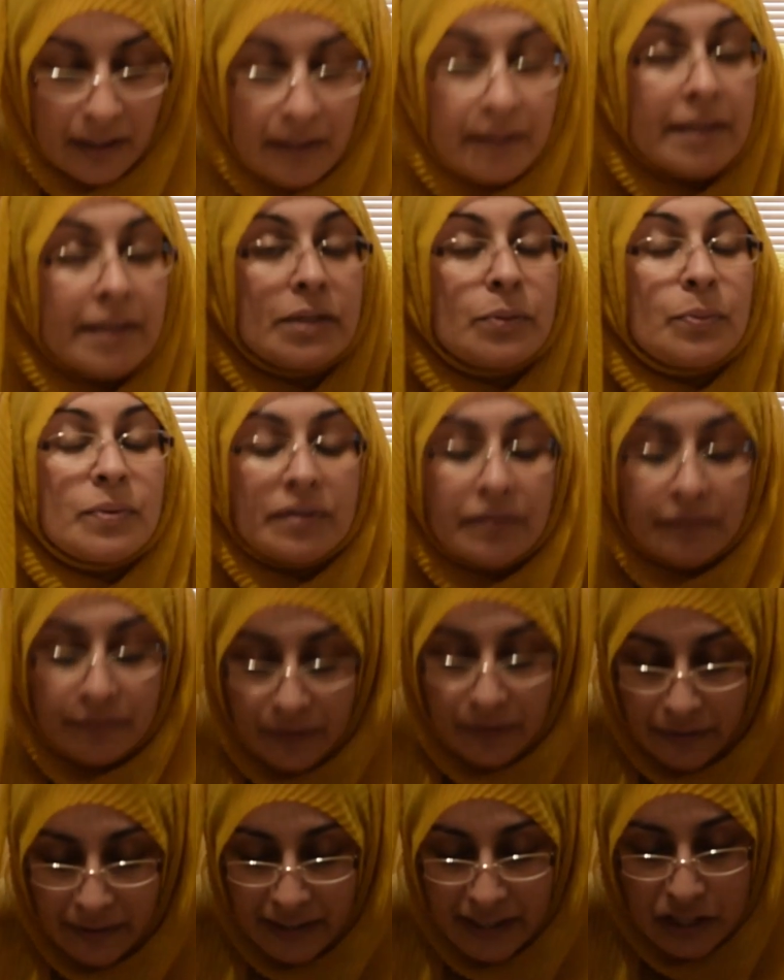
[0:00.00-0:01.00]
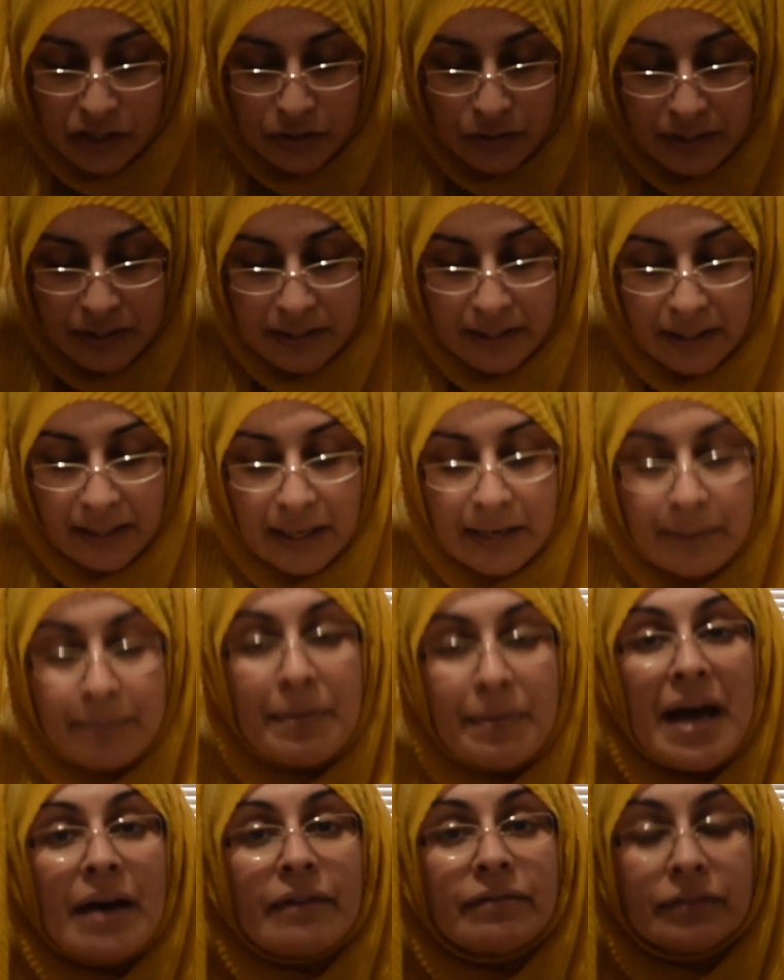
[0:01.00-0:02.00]
This was a very interesting and
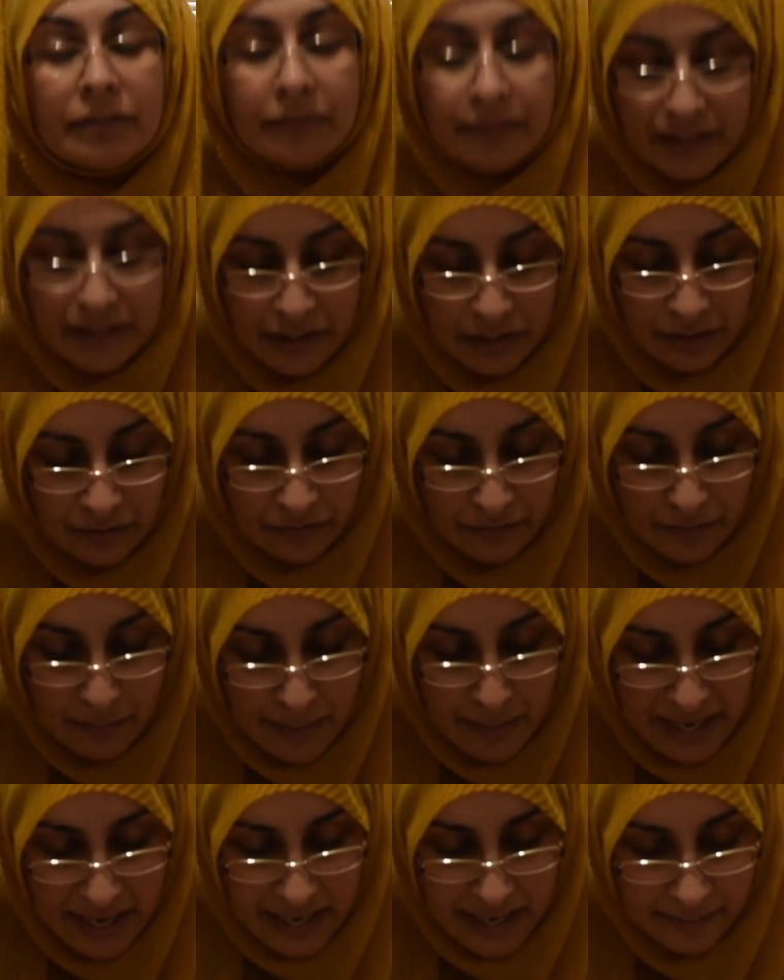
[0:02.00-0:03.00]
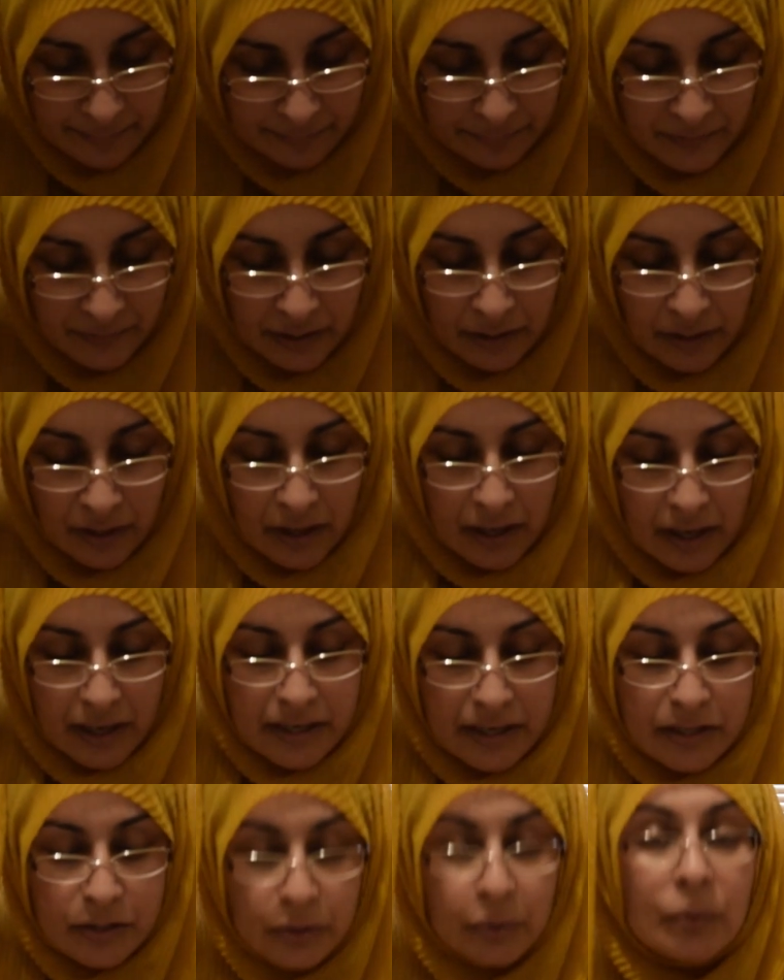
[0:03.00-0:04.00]
impactful video for me,
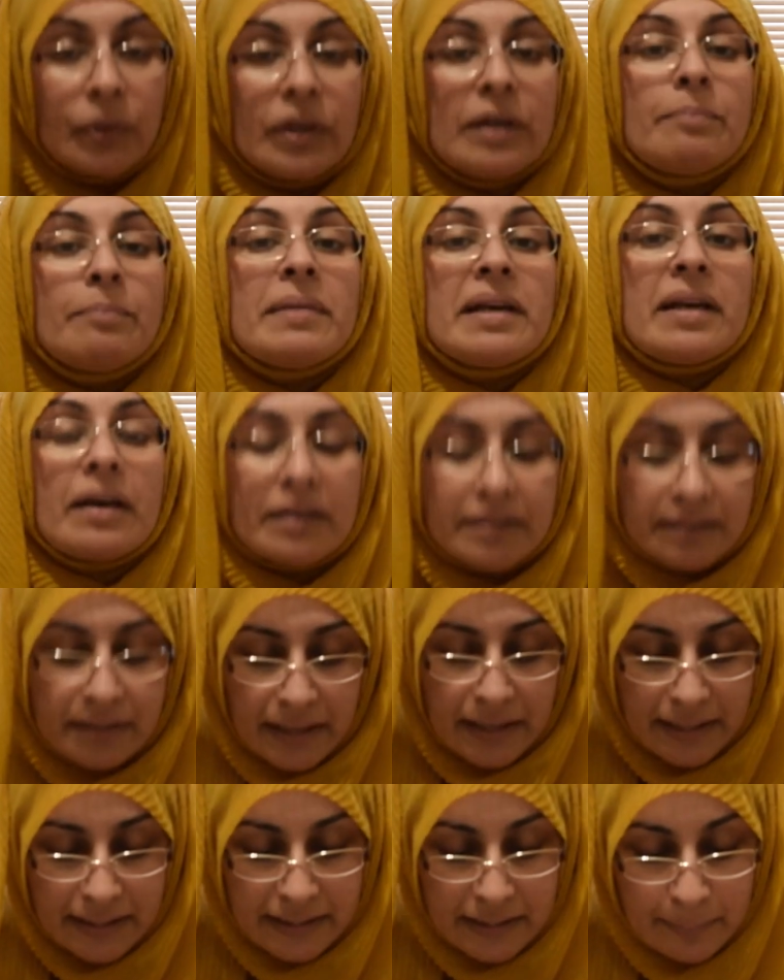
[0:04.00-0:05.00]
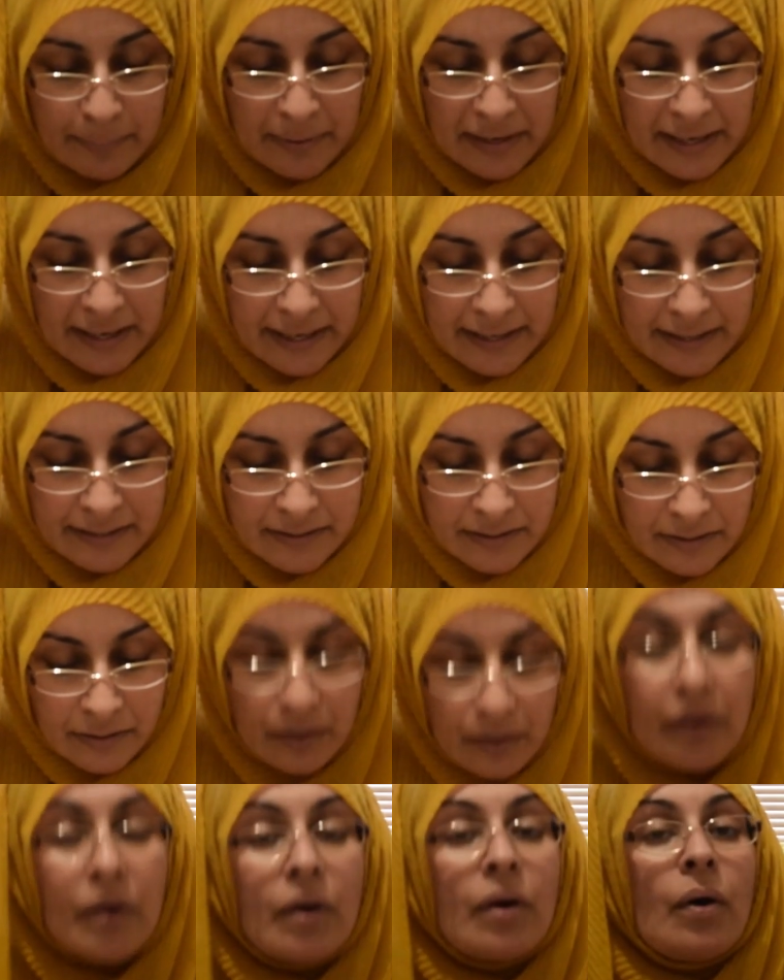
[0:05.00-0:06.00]
and Dawn and Manasseh explained
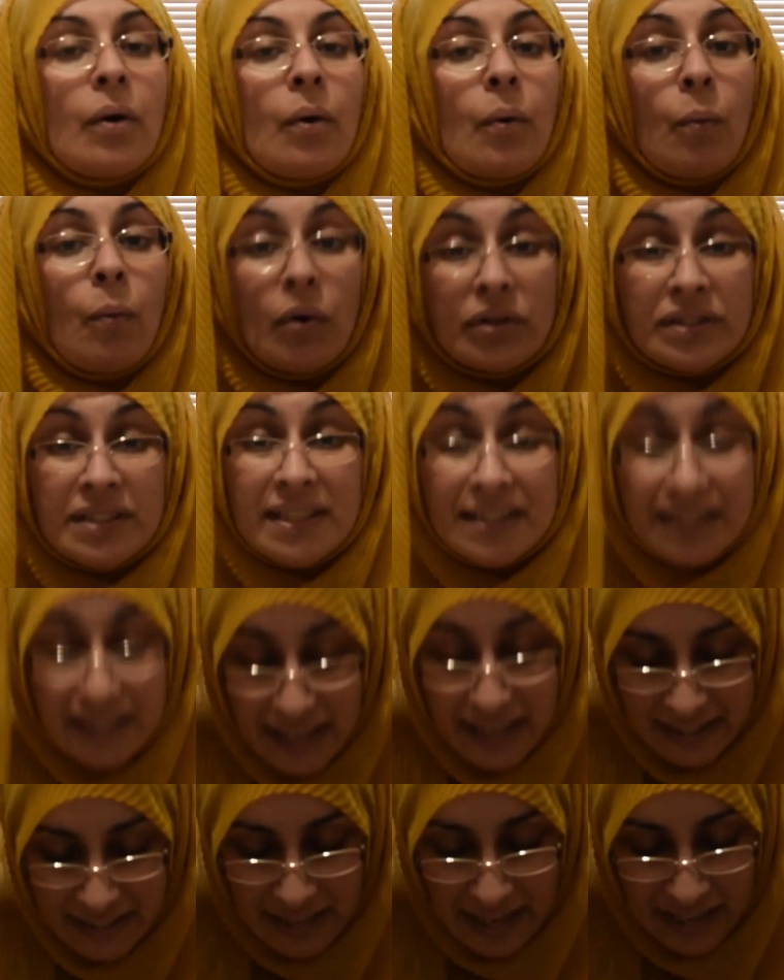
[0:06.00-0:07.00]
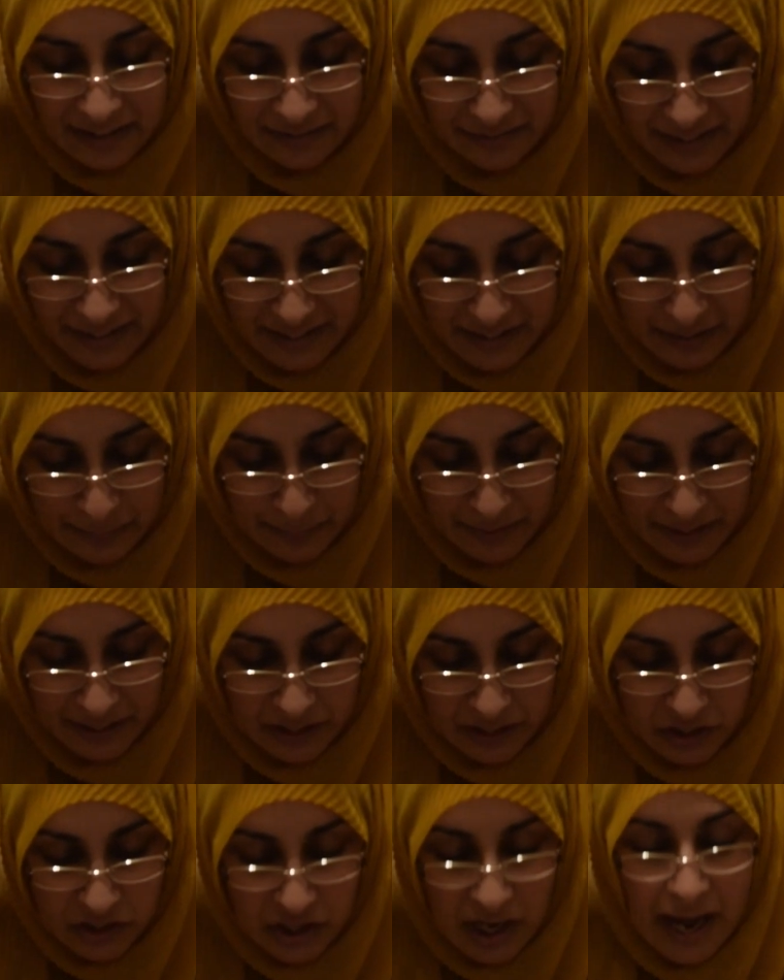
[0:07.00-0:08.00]
what is an elevator
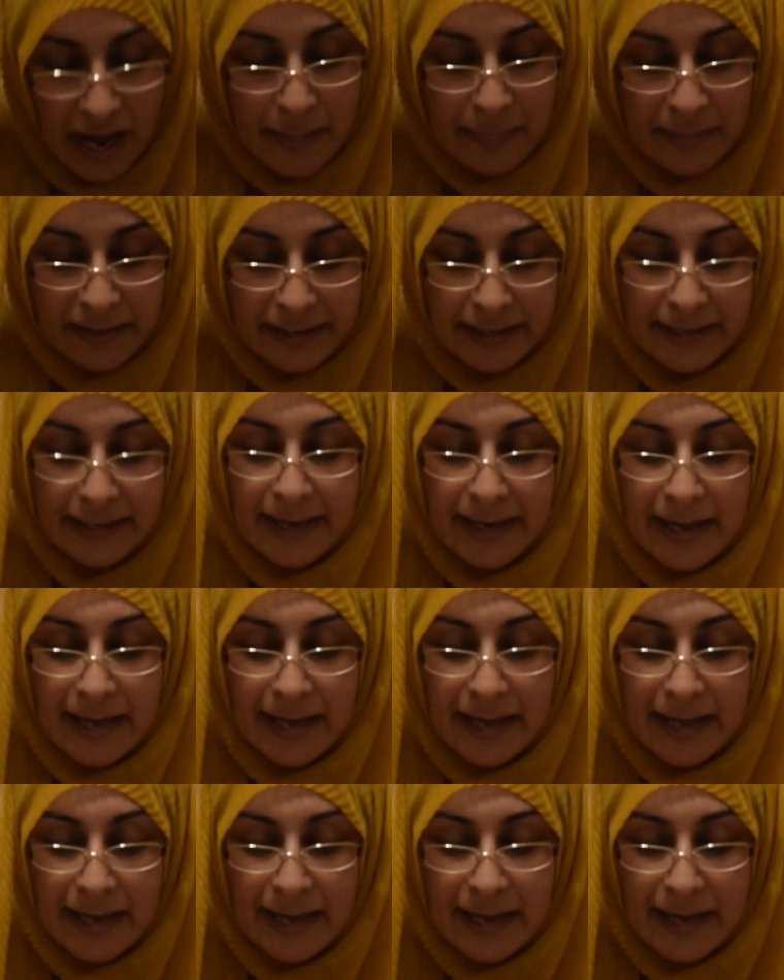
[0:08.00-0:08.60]
pitch and the key